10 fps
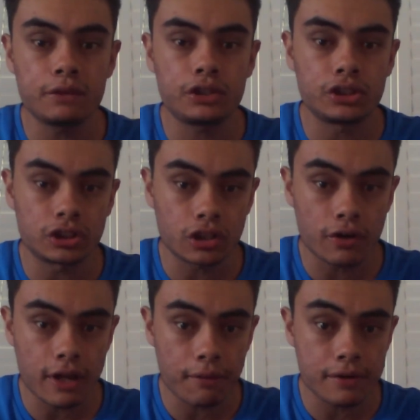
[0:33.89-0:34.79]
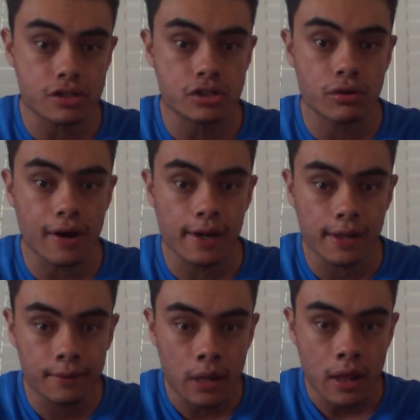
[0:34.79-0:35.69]
which is a show here in
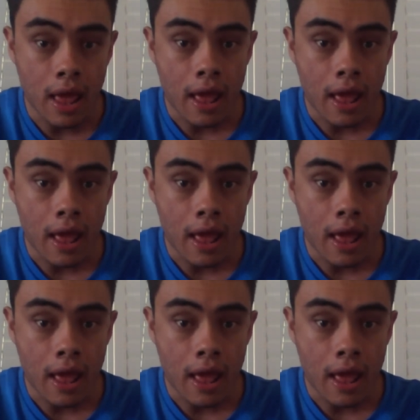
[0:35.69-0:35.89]
Australia,